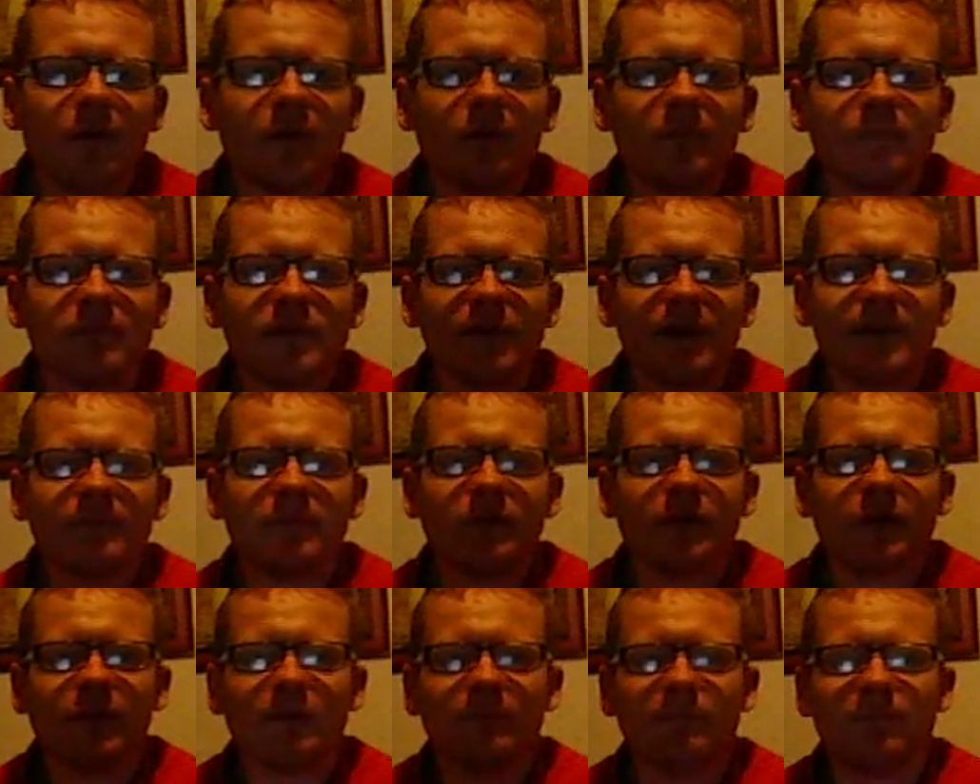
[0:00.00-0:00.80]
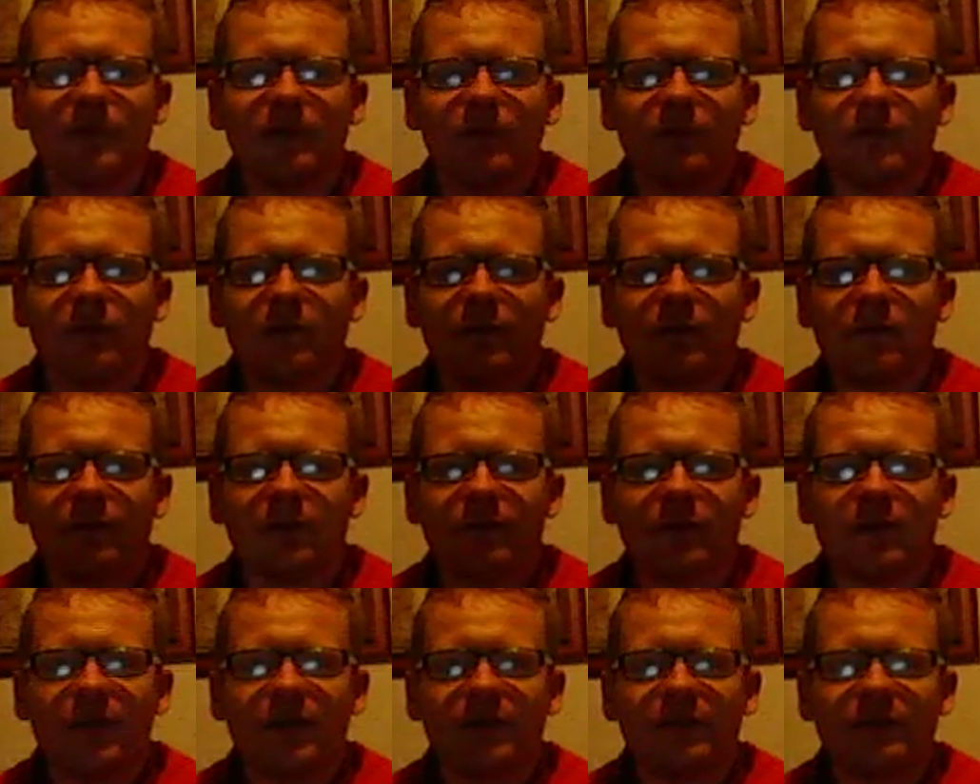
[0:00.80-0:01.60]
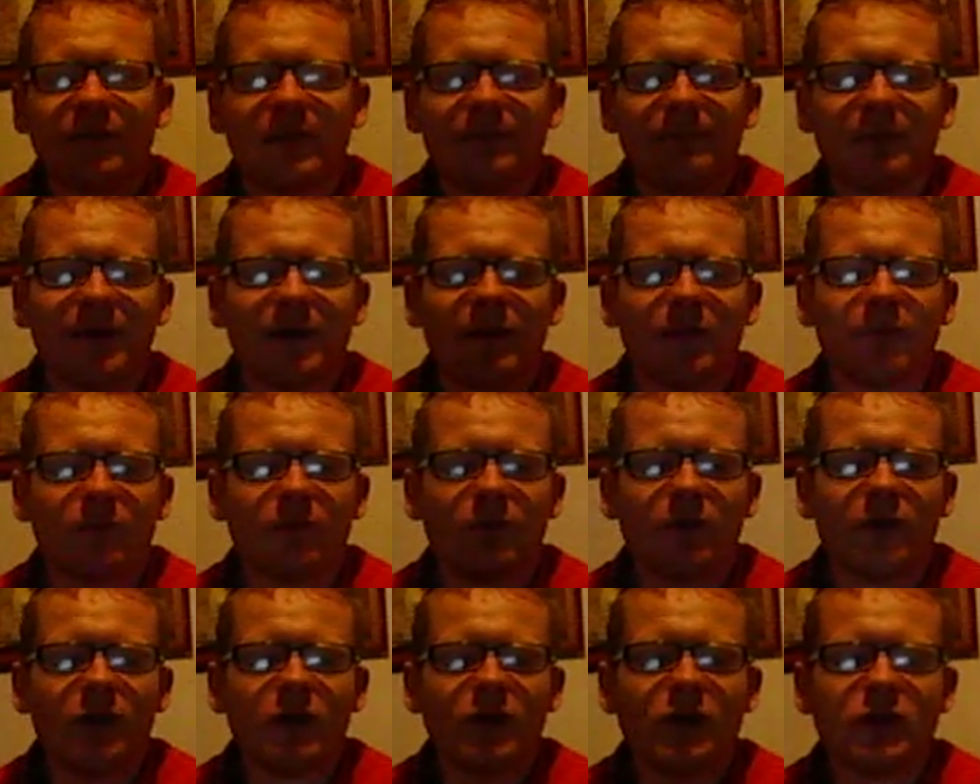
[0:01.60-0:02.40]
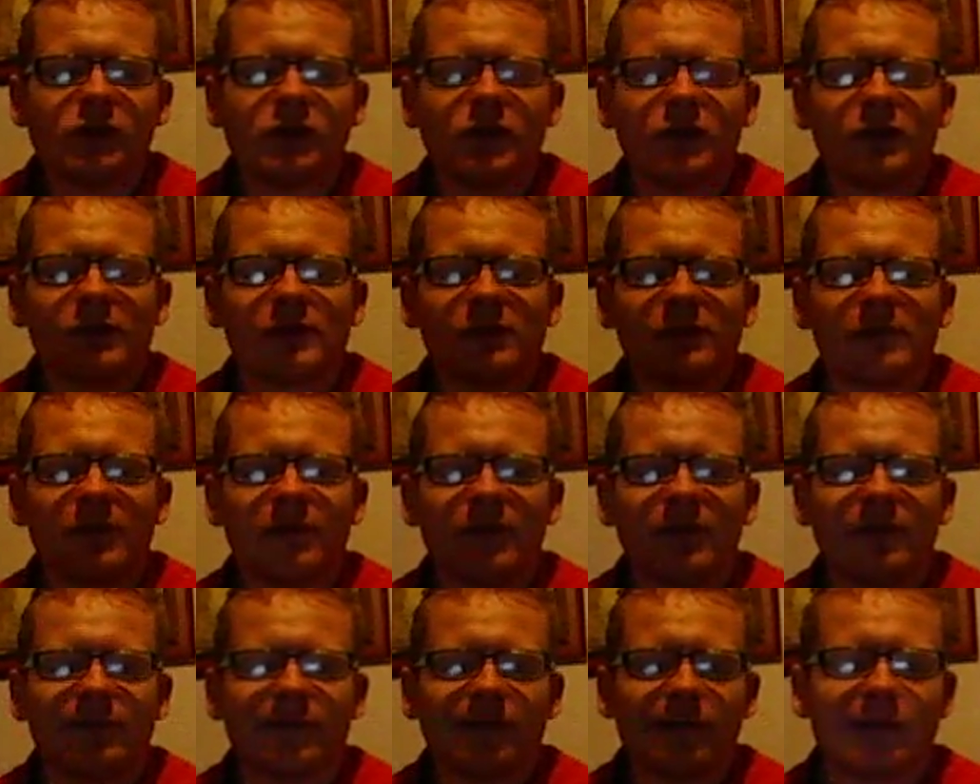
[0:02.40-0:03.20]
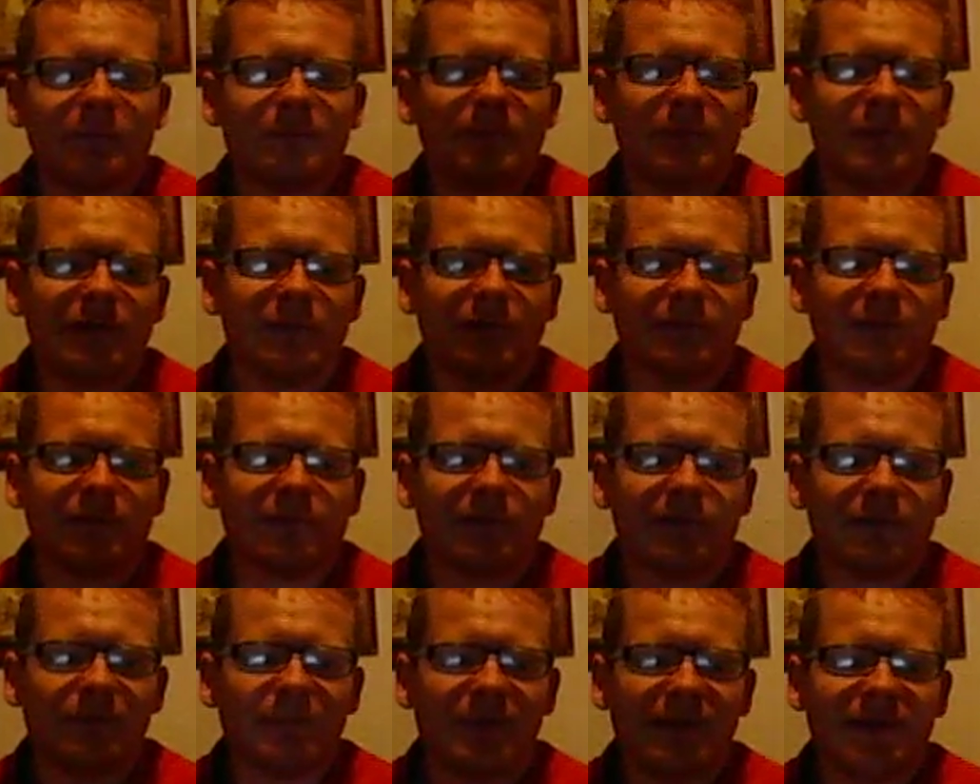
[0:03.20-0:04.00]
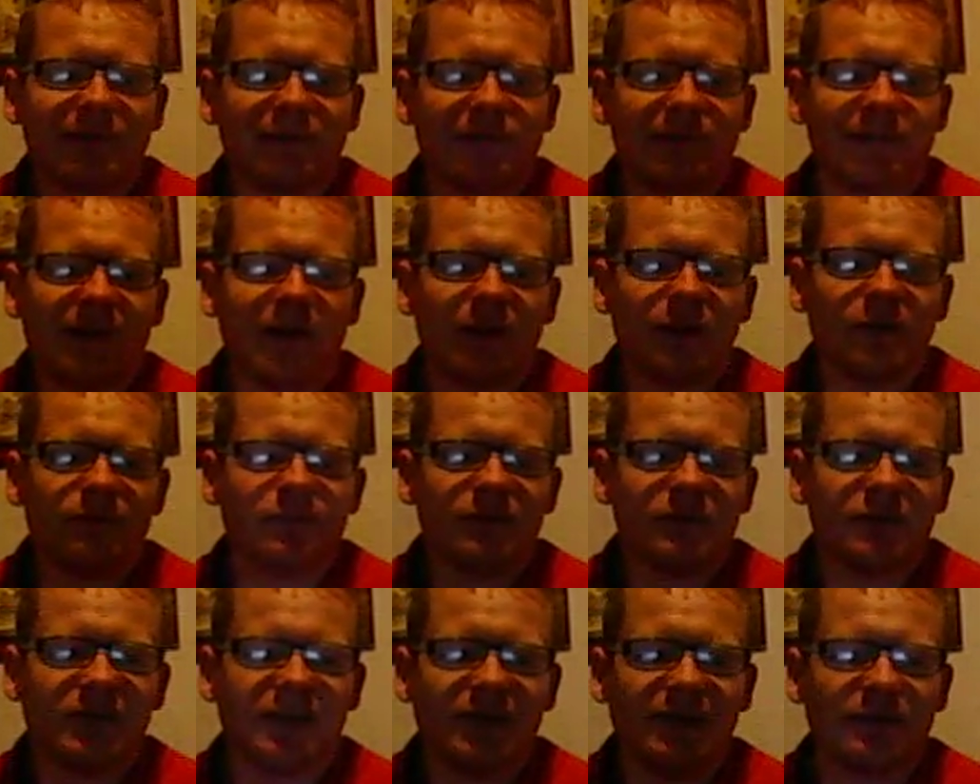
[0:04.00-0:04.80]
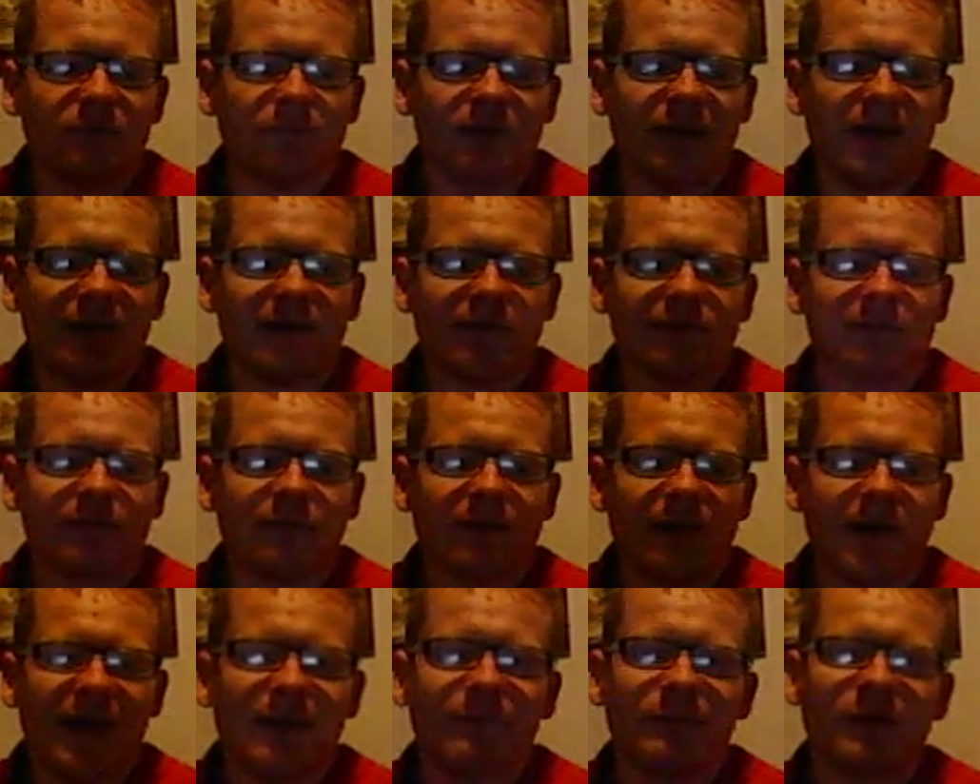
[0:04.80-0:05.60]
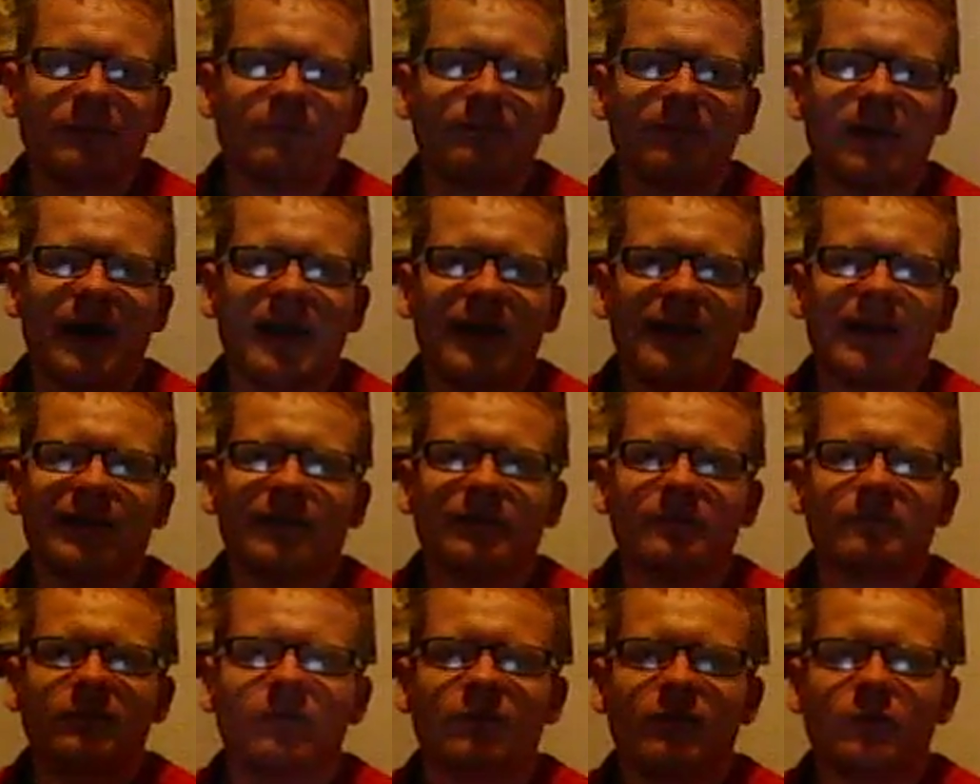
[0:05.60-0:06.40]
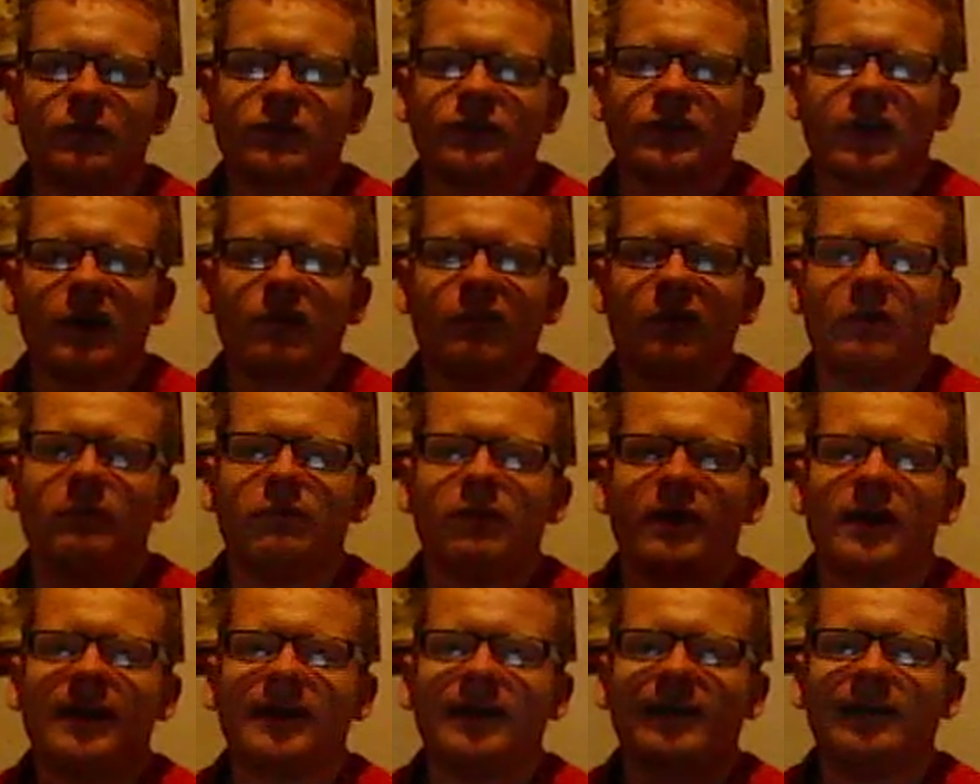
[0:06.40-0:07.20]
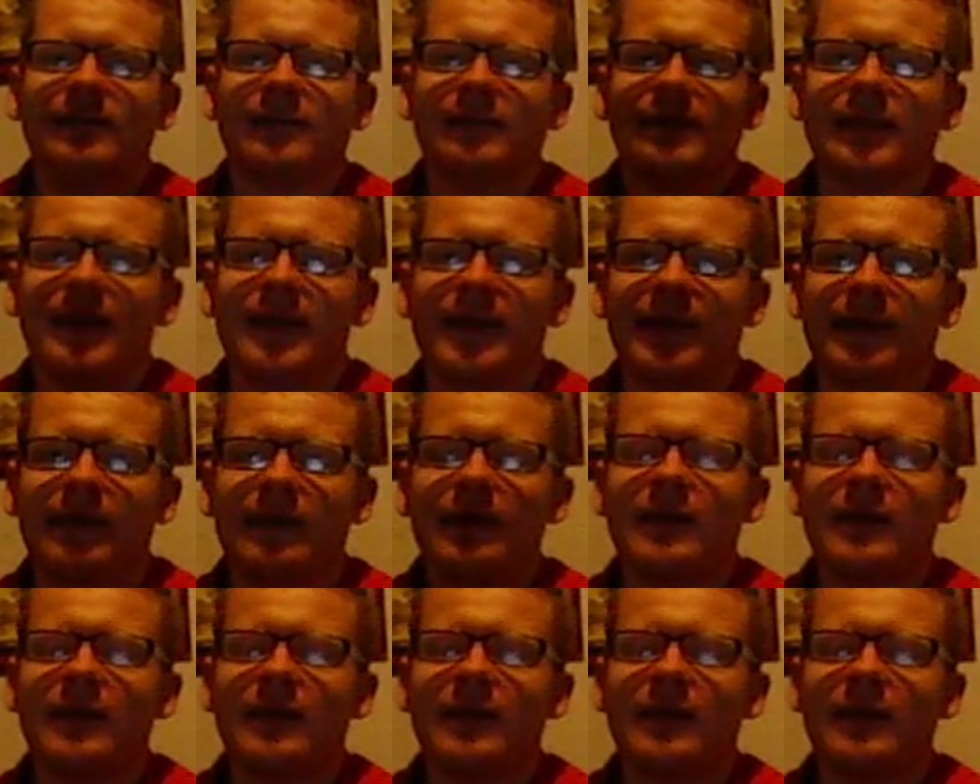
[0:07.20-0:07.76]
playing with the computers. They somehow utilise the computers to make the sound of a T-Rex. Hammond panics and falls over, breaking his leg.